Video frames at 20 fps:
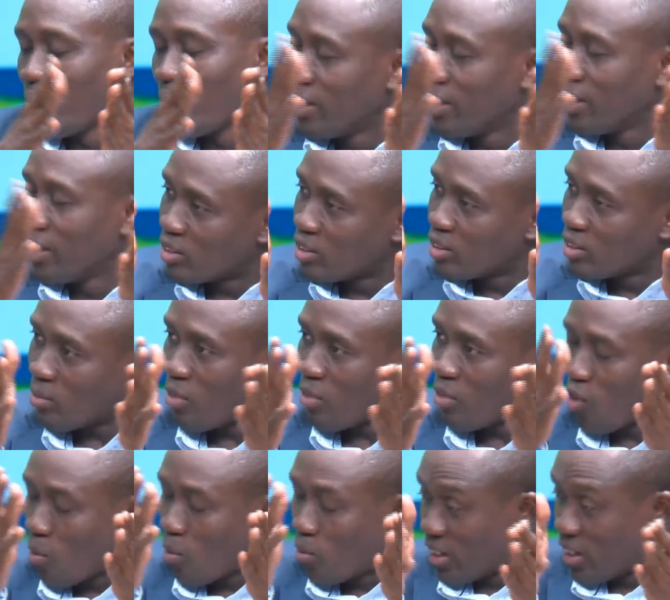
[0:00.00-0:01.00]
million to about
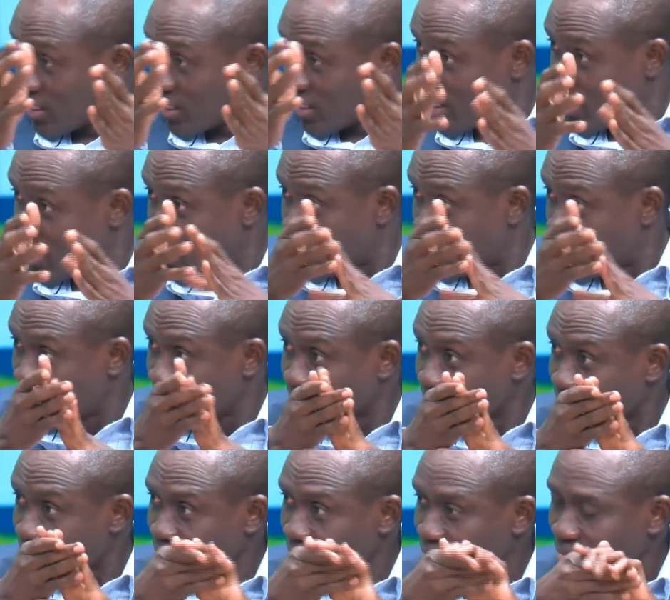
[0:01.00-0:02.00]
4 million cases
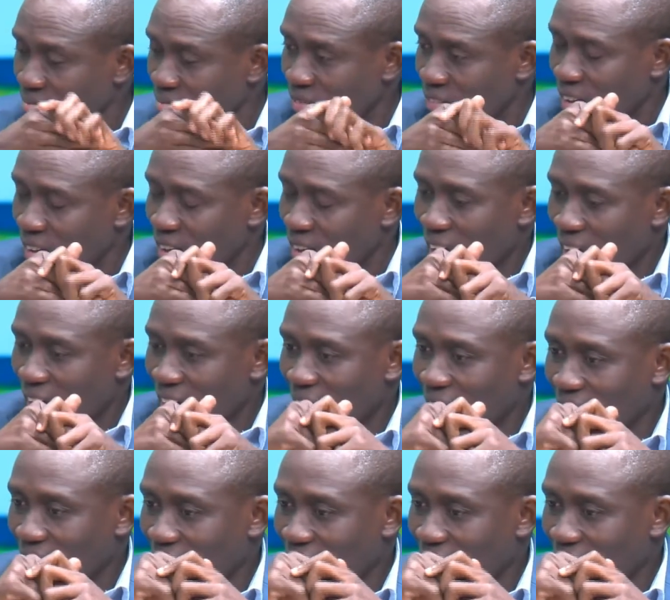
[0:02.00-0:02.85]
and at